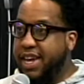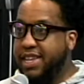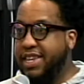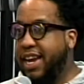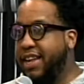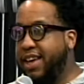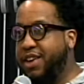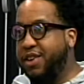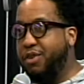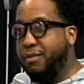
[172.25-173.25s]
He's an
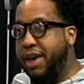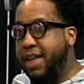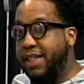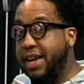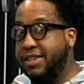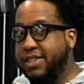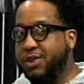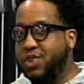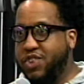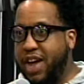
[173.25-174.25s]
88-year-old man that
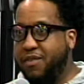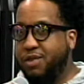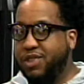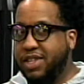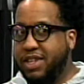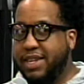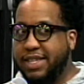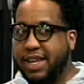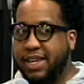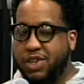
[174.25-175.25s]
still travels and
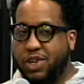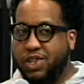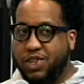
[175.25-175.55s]
does things on